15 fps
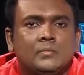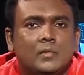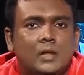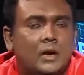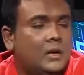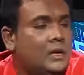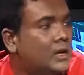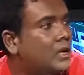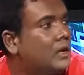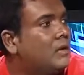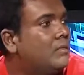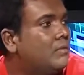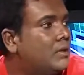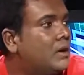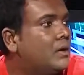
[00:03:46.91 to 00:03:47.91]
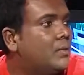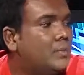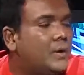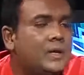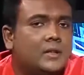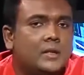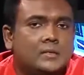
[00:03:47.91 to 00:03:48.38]
and again will
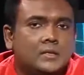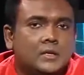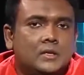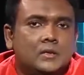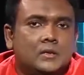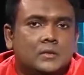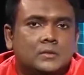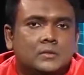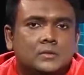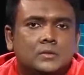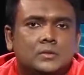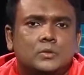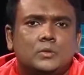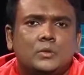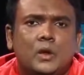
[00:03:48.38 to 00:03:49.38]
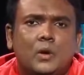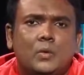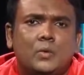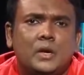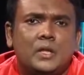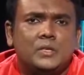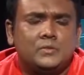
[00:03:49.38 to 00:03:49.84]
repeat the signals. So
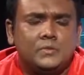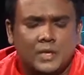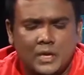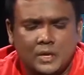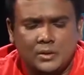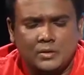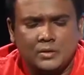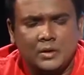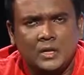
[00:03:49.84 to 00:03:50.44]
nowadays we get